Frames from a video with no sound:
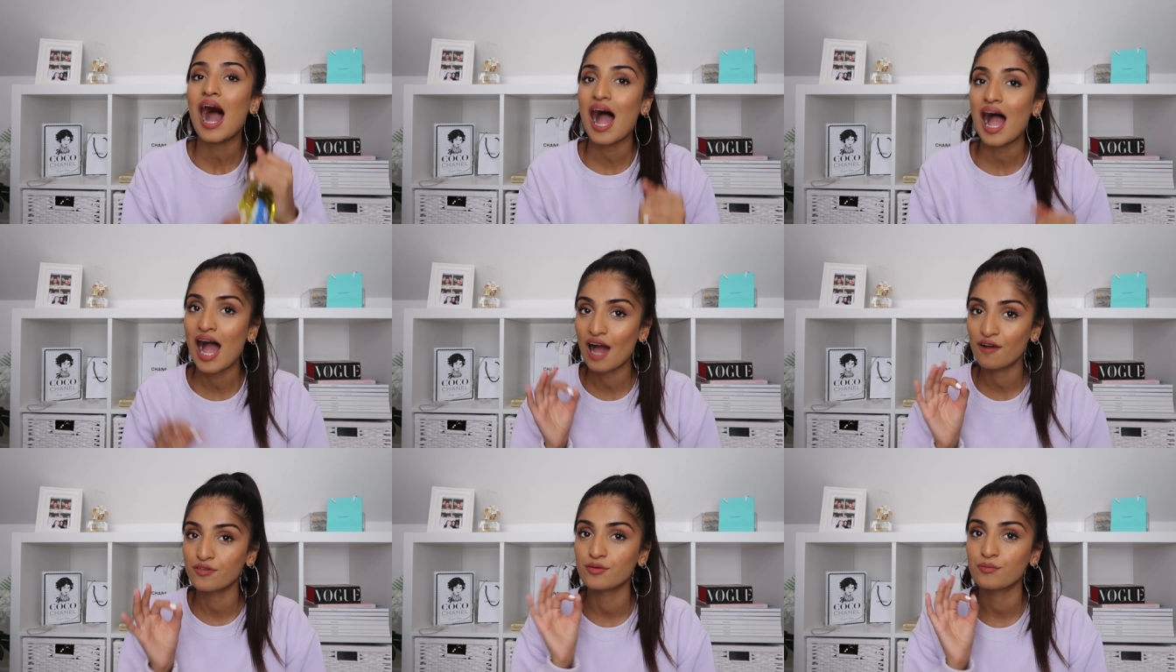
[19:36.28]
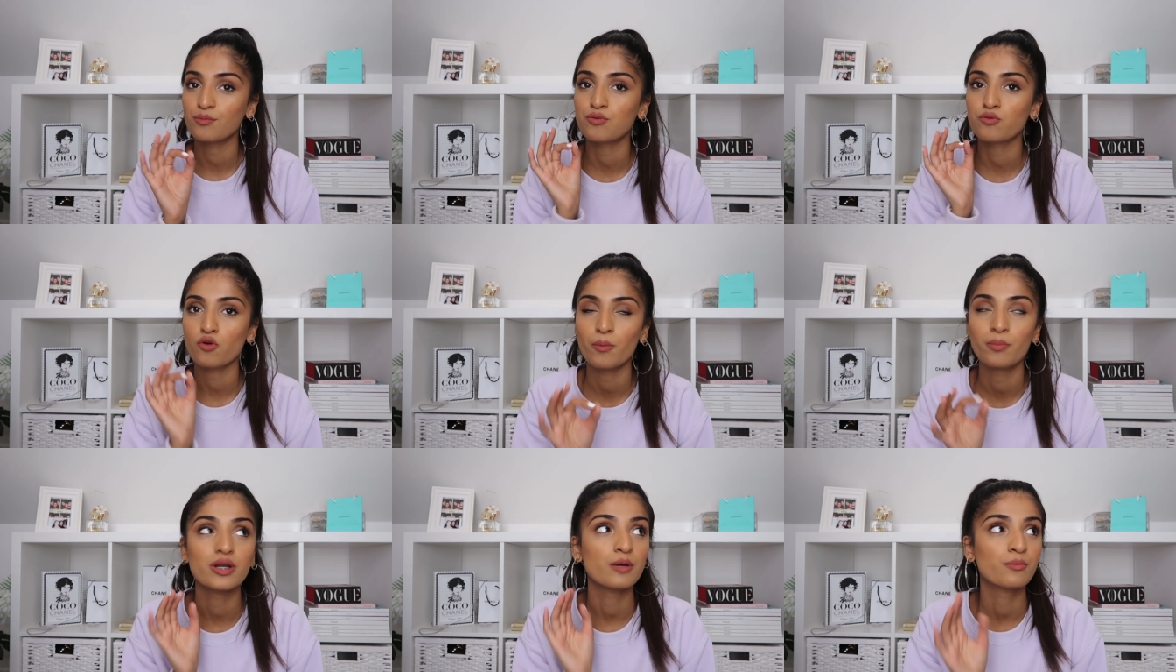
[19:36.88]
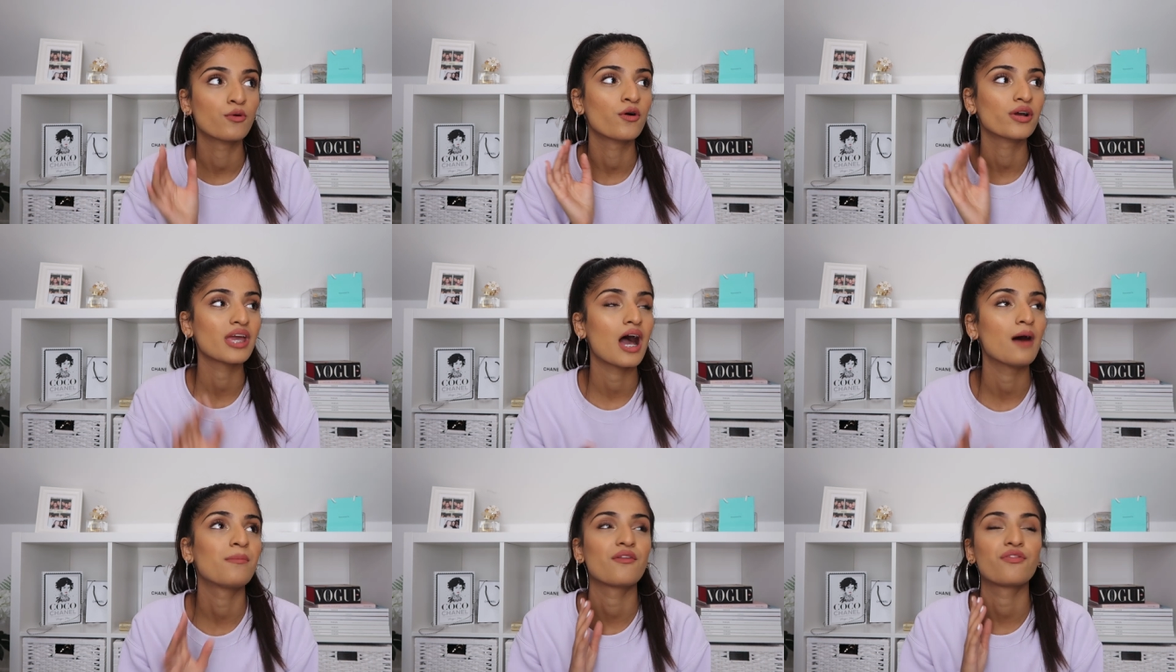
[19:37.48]
I haven't properly bought
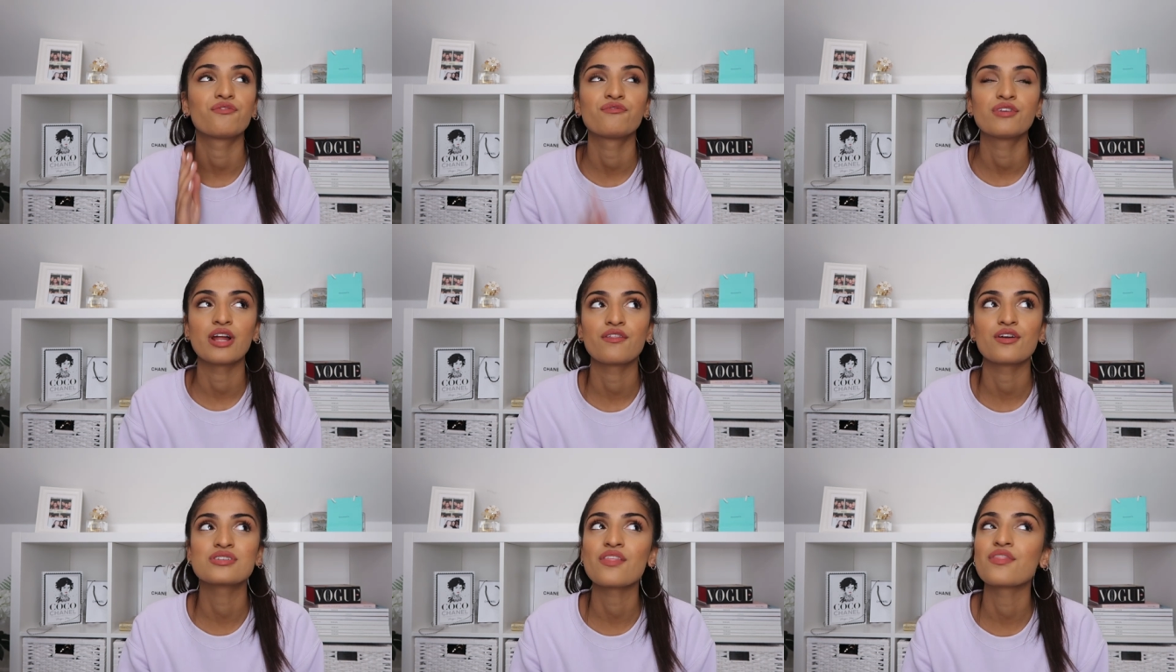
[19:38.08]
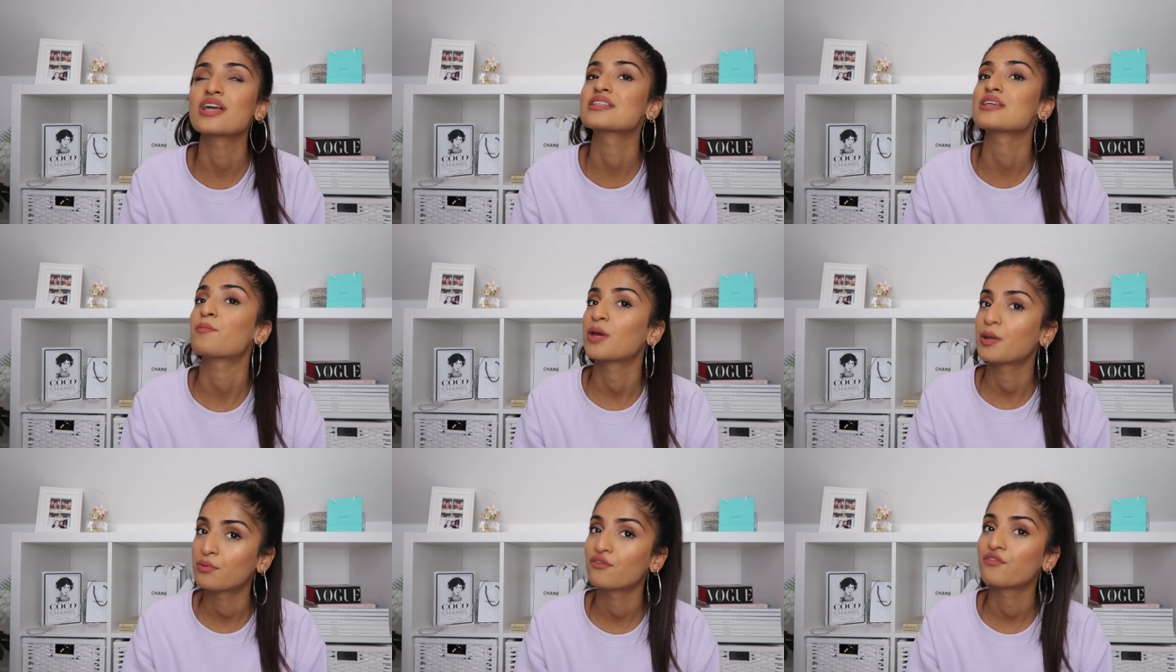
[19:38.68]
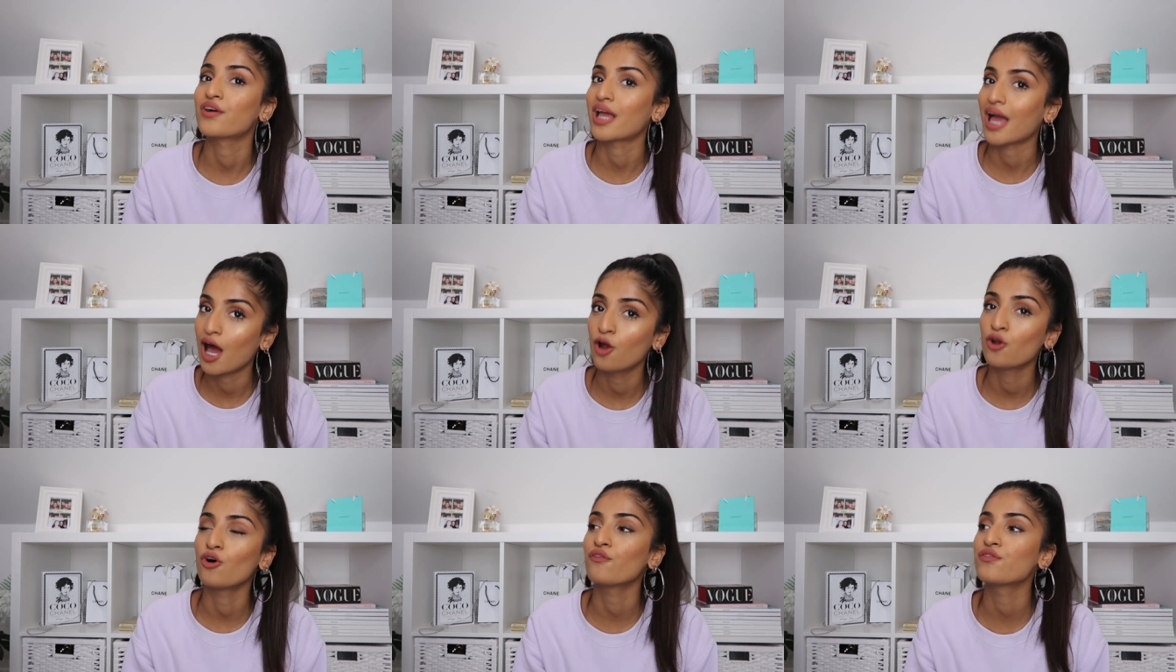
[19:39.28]
yet, but I feel like those are things that people
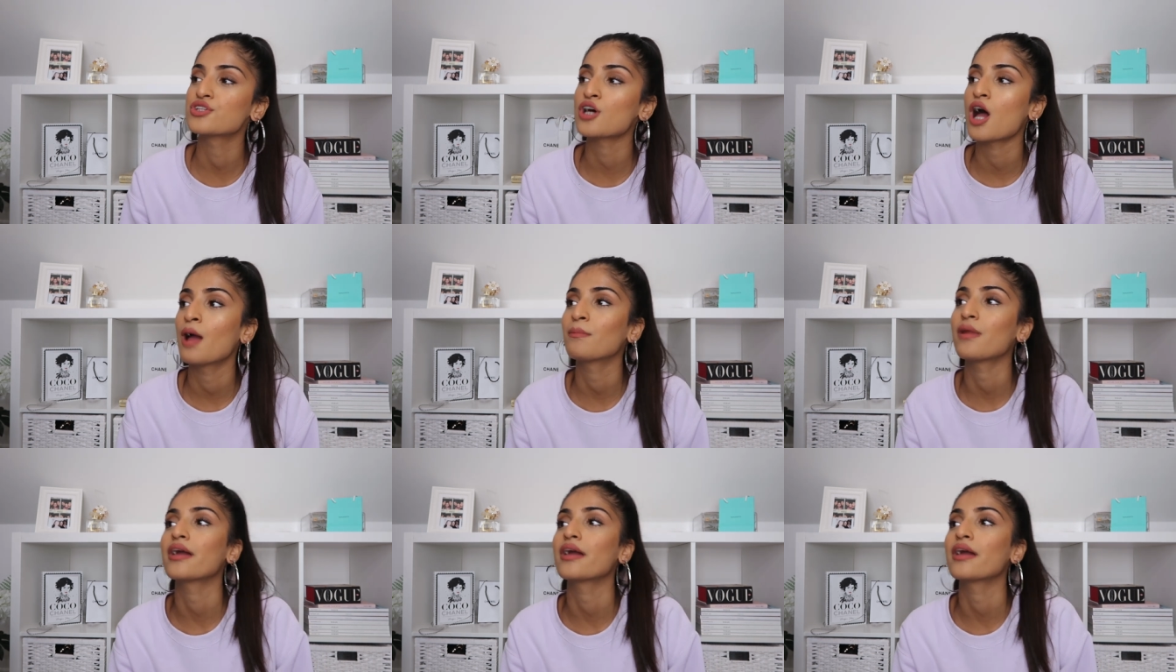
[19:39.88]
forget a lot of the time,